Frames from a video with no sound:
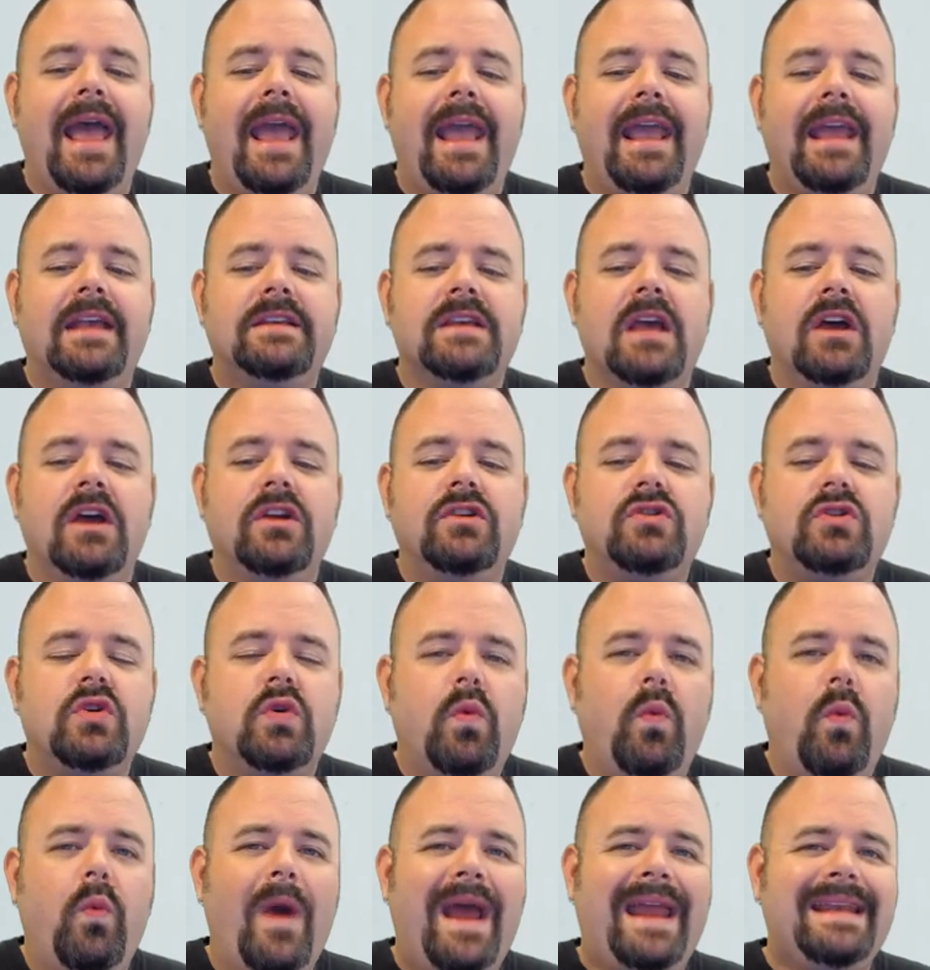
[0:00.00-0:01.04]
is
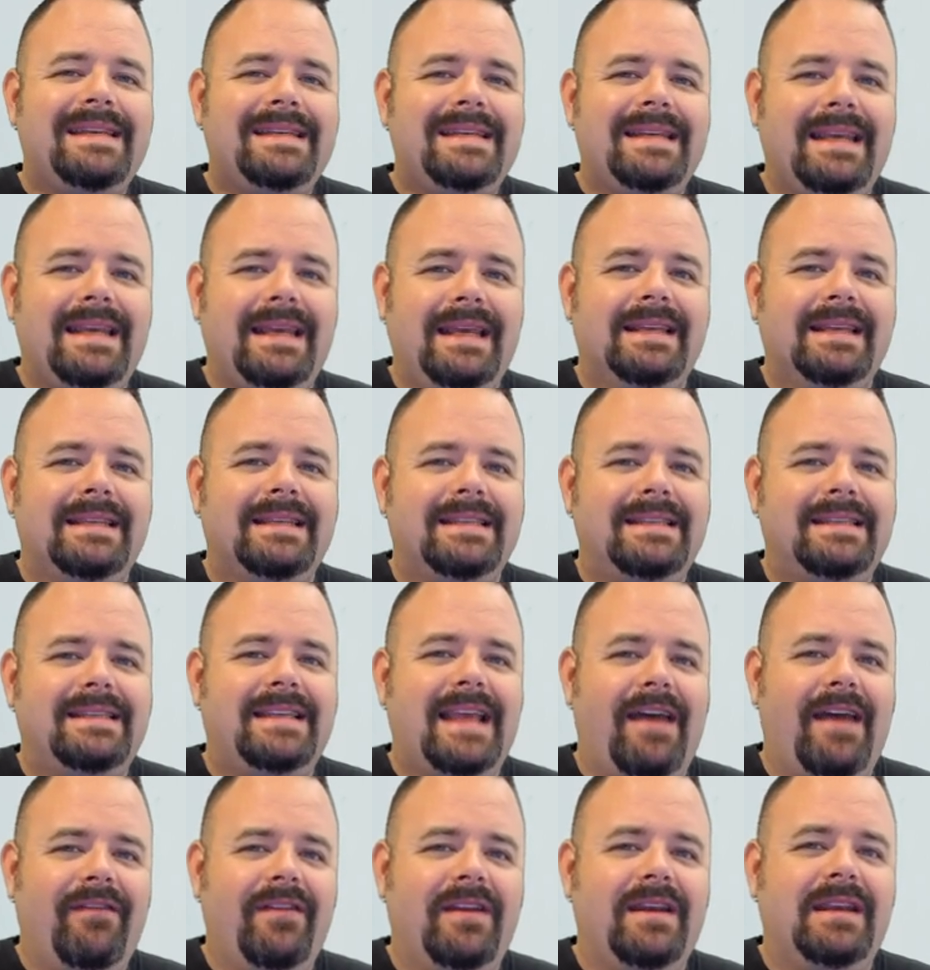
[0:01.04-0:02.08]

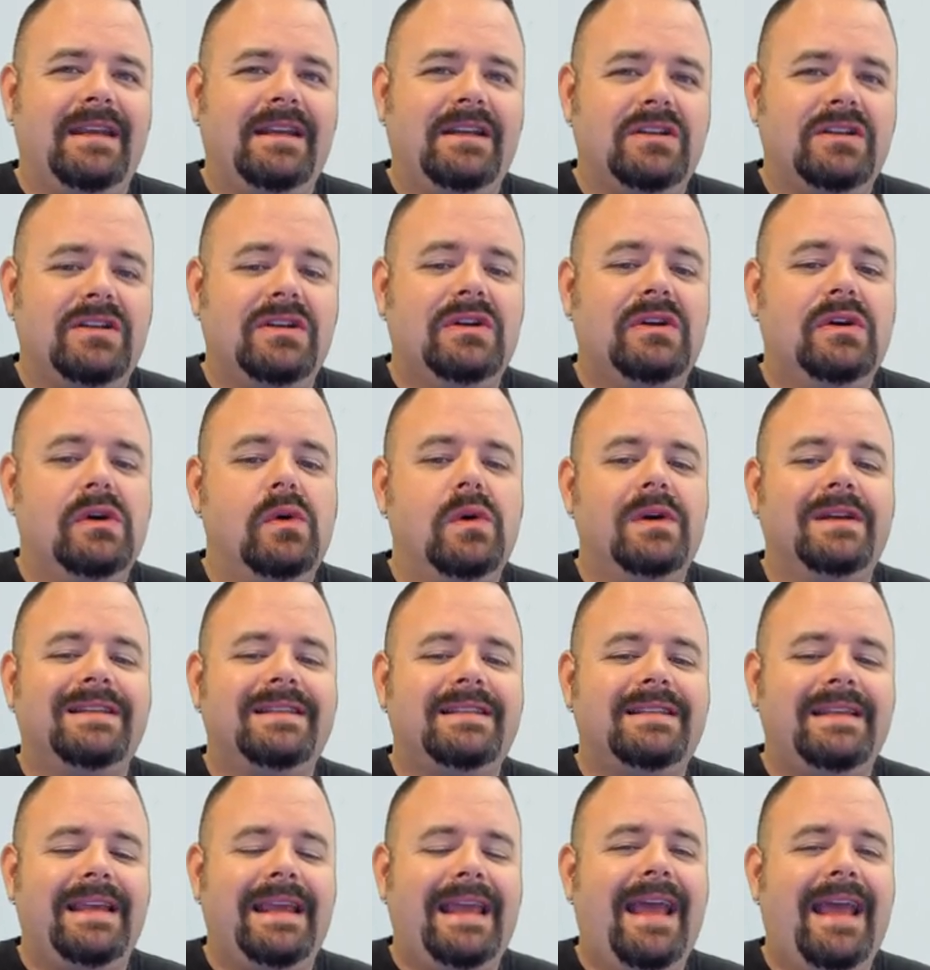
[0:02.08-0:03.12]
2072
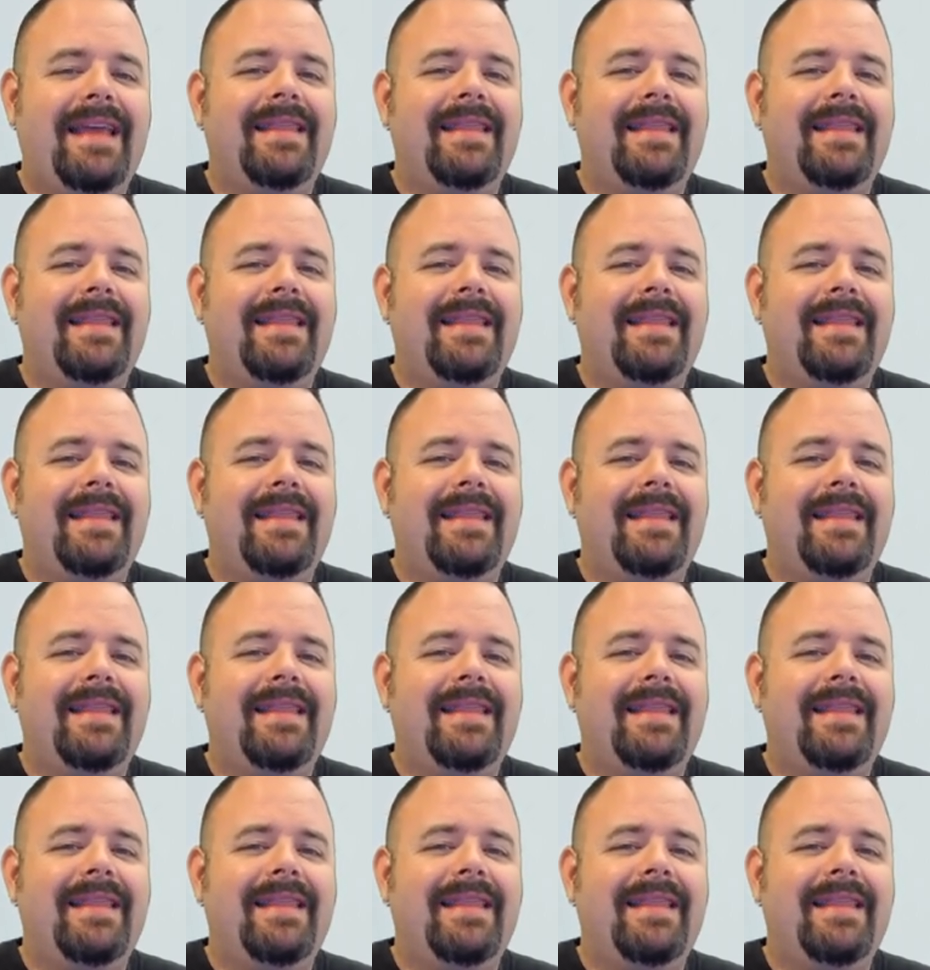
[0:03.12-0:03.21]
C,